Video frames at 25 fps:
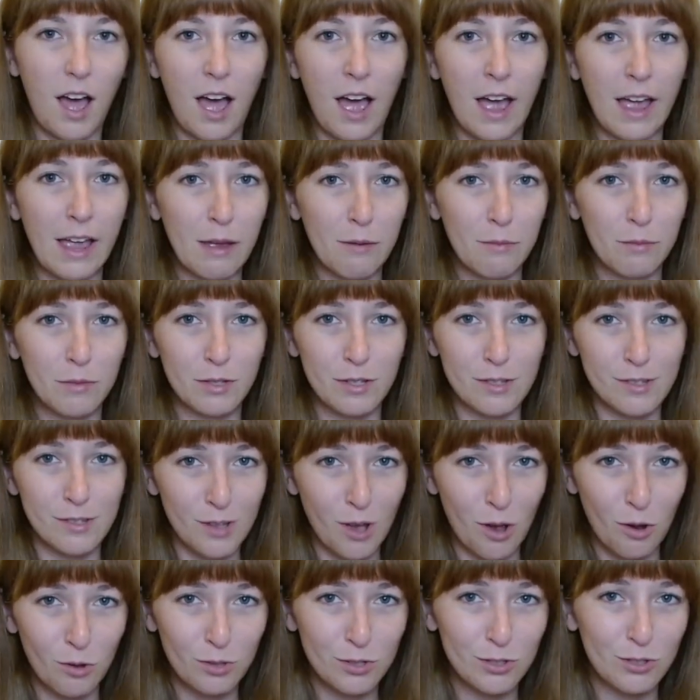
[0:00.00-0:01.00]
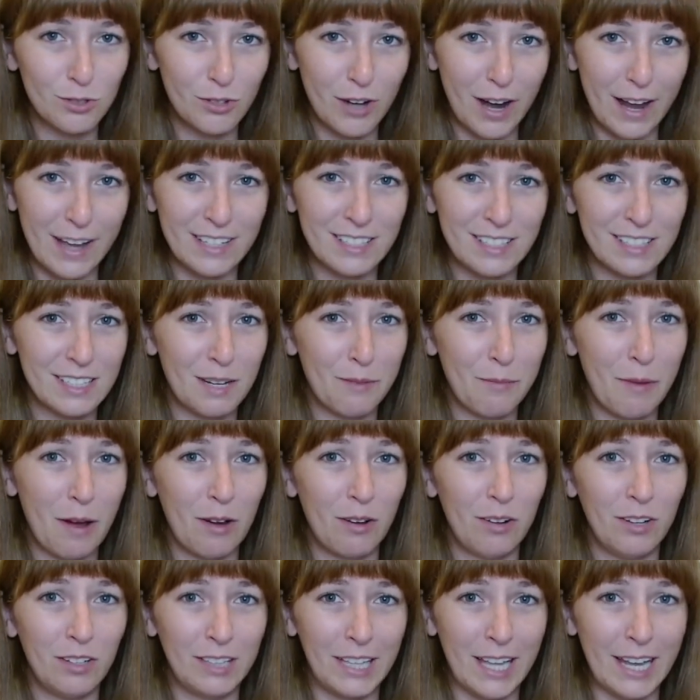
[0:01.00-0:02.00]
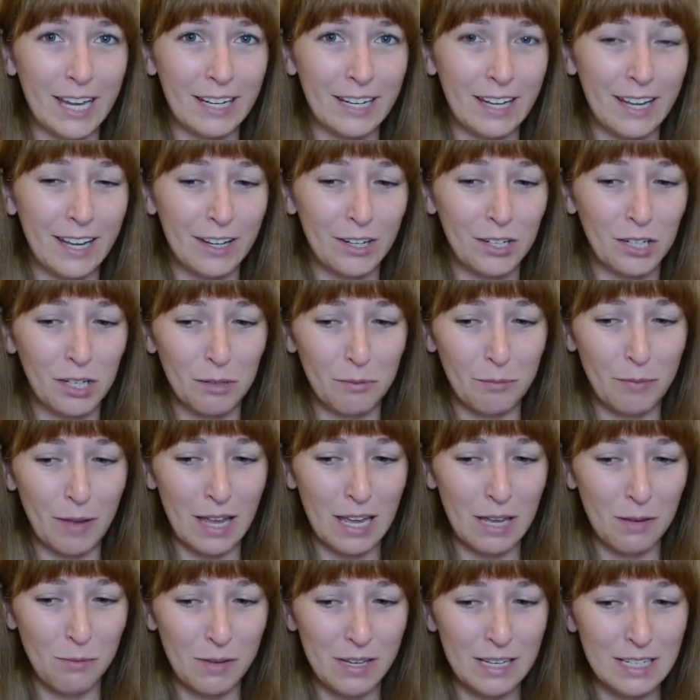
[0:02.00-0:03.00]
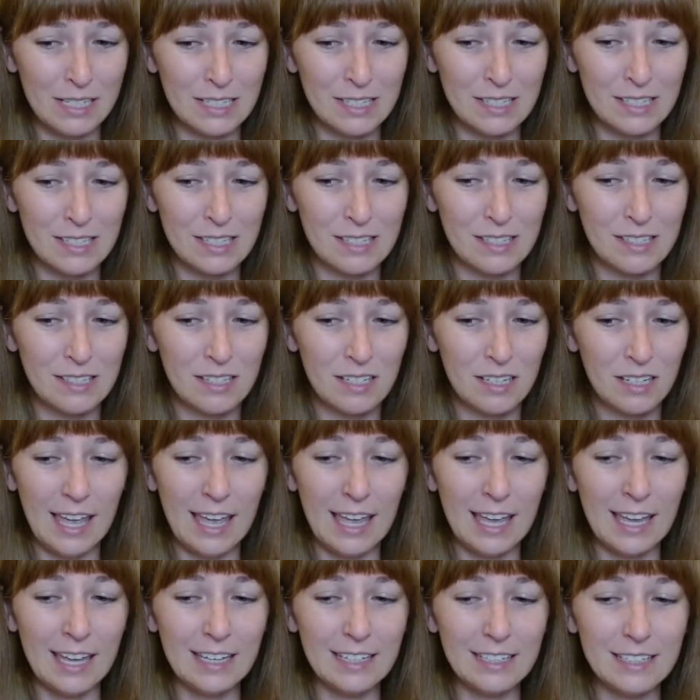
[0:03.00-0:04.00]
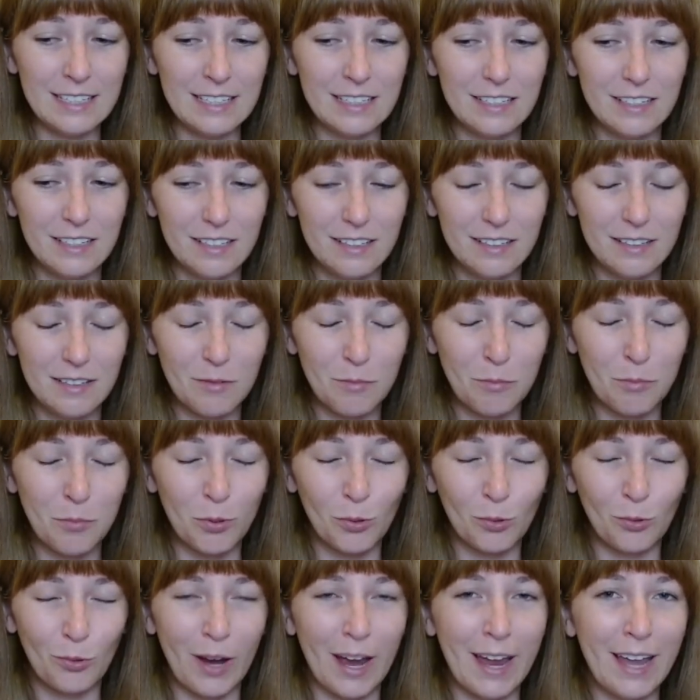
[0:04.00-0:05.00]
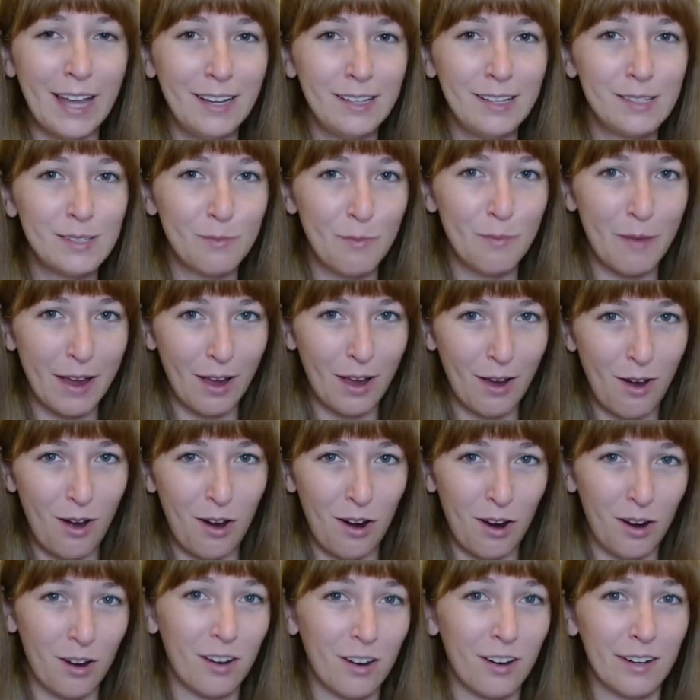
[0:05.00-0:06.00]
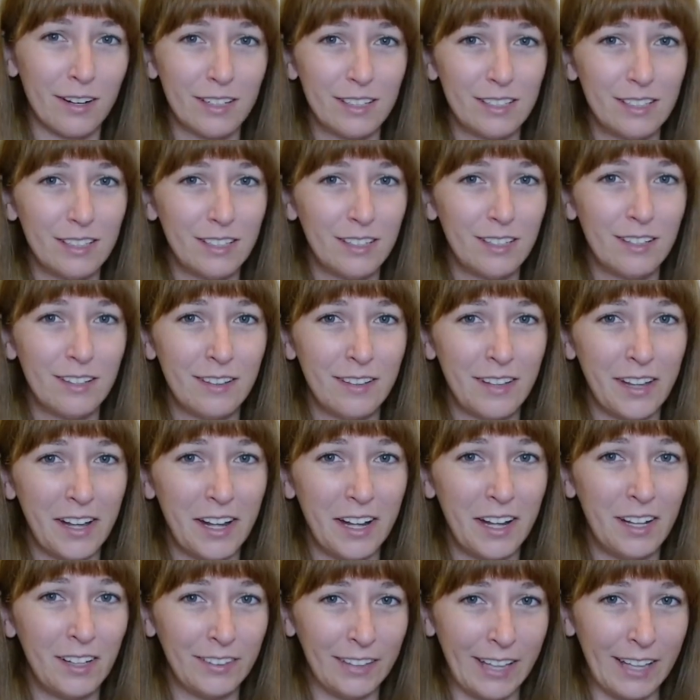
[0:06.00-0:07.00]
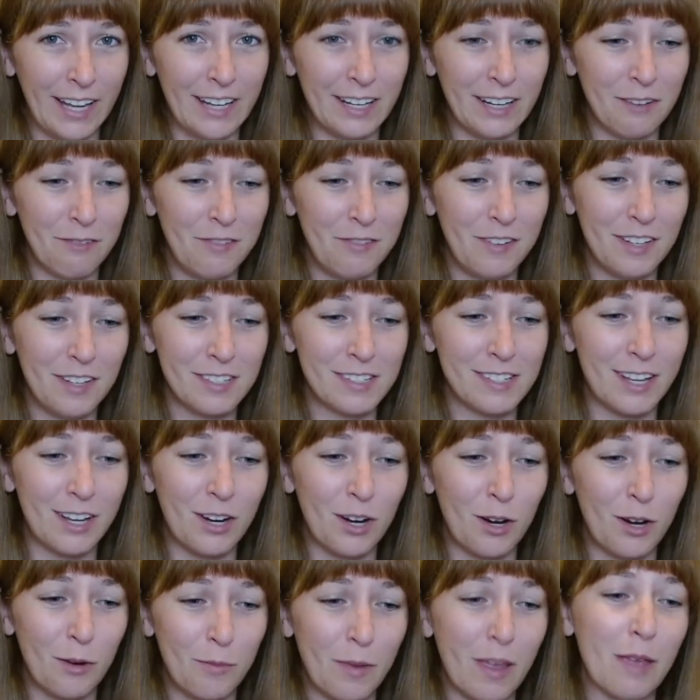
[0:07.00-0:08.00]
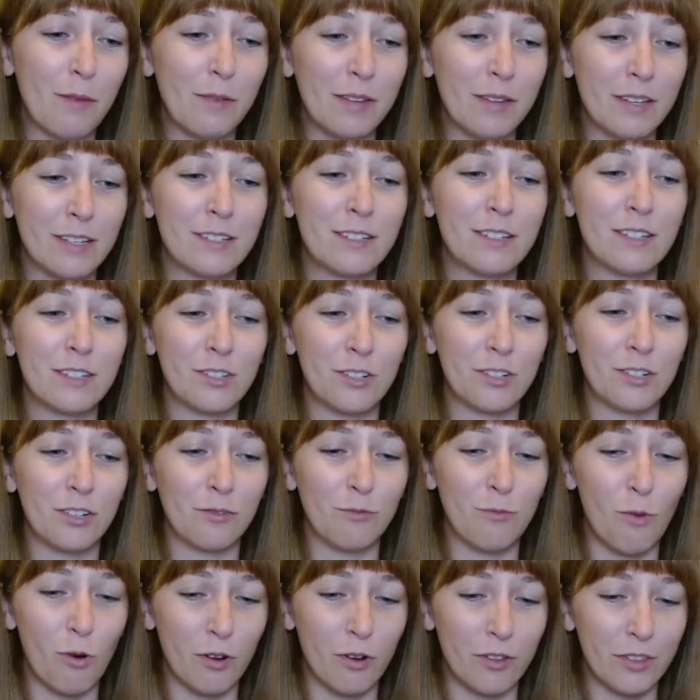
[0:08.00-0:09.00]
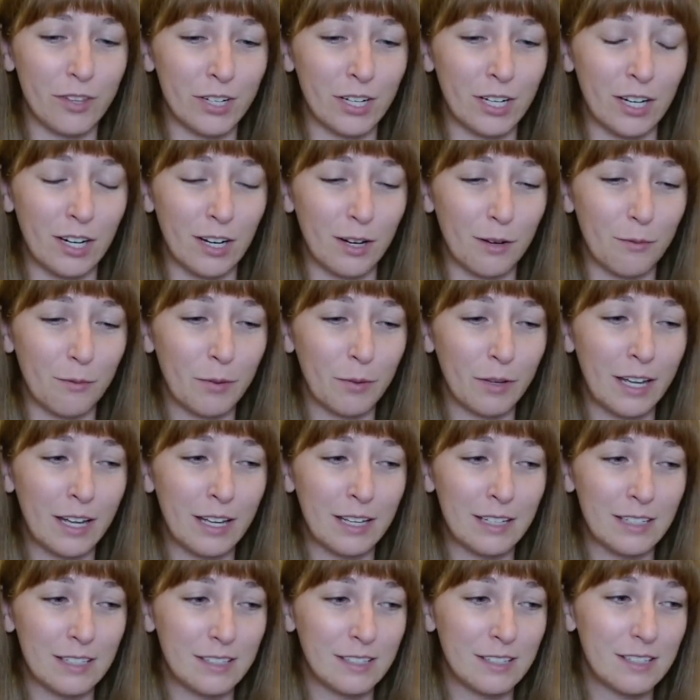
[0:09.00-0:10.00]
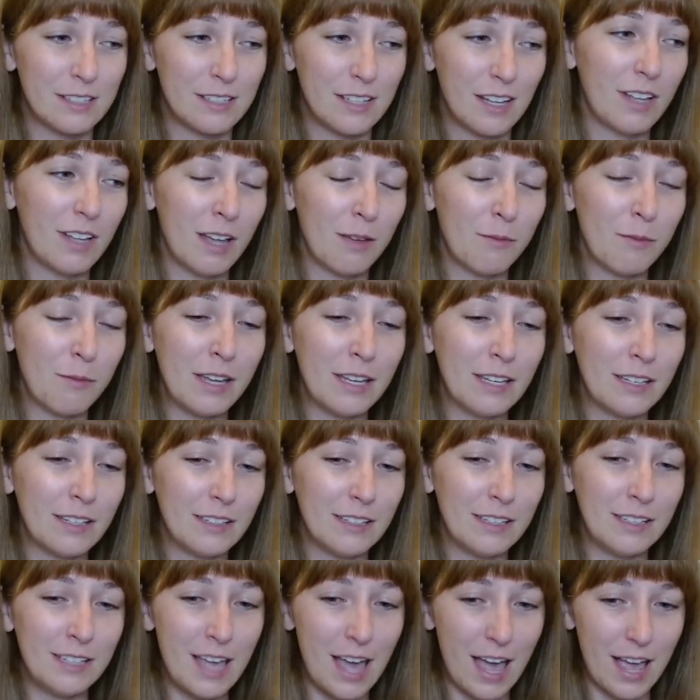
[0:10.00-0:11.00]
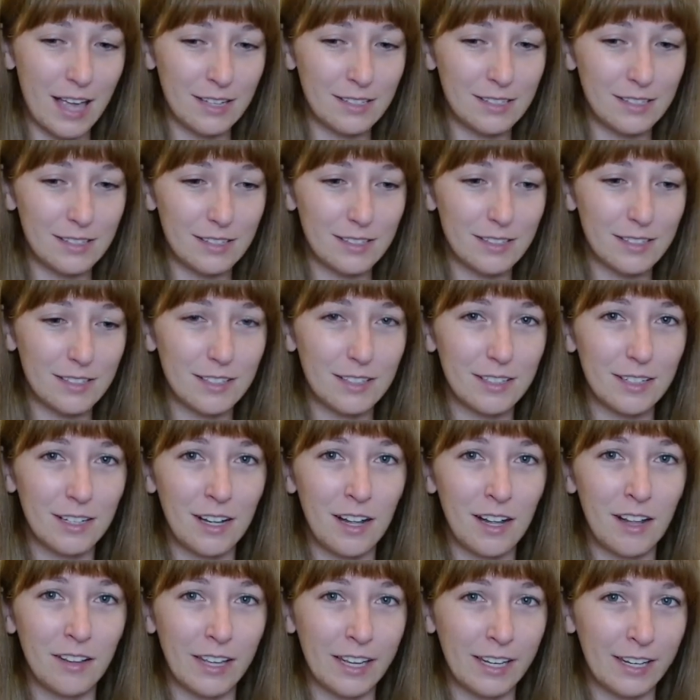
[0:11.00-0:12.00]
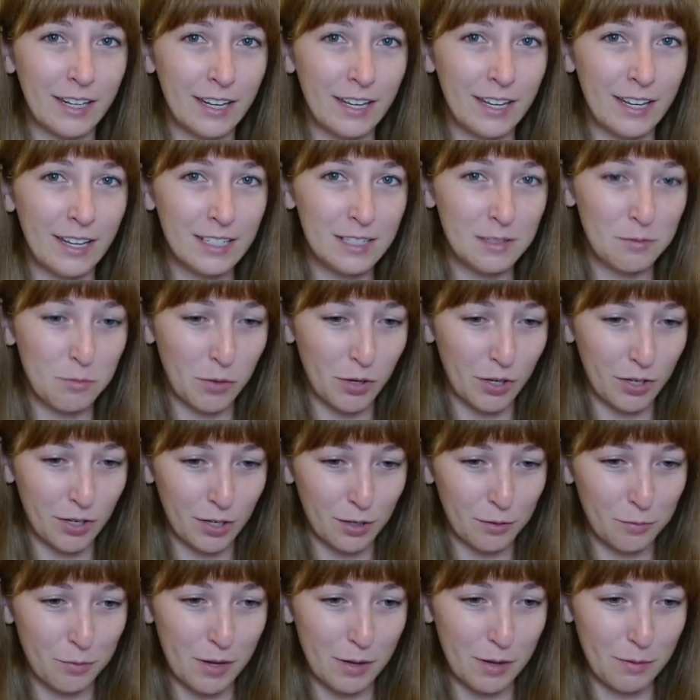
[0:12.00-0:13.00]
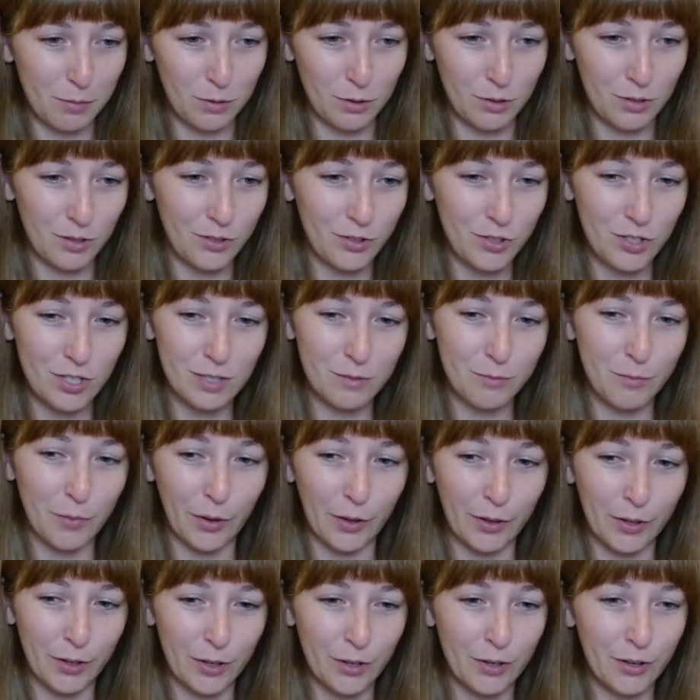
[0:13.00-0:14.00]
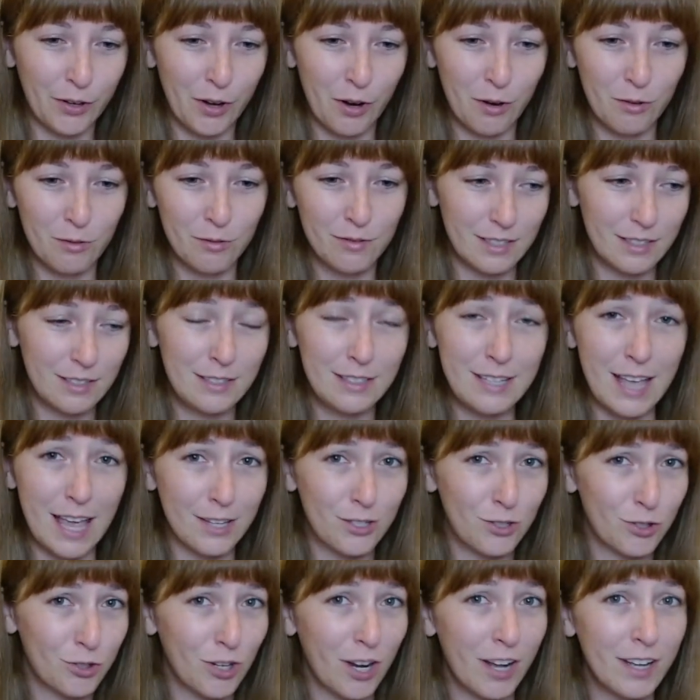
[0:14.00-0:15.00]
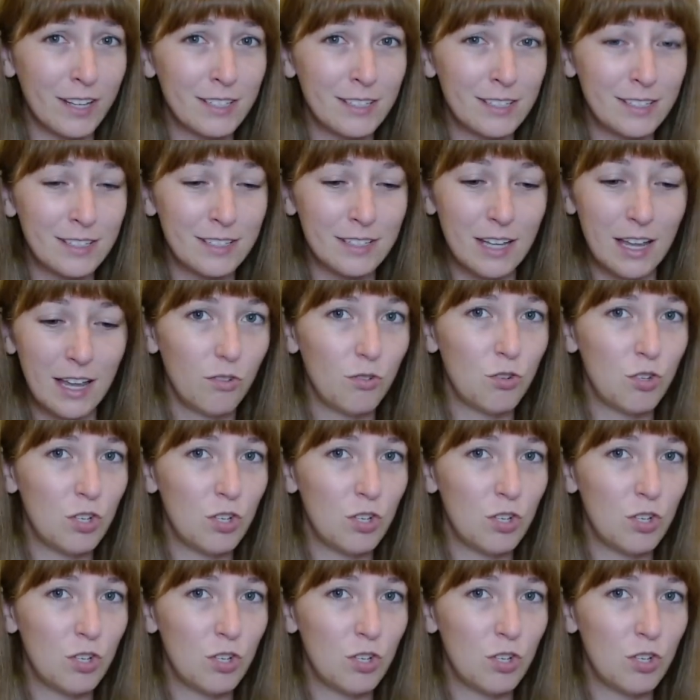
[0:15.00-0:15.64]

I am so stressed about Helena and her babies. It breaks my heart that Helena feels like her babies deserve more than her, because, I mean, yes, Helena has murdered people. She's murdered her own sestras.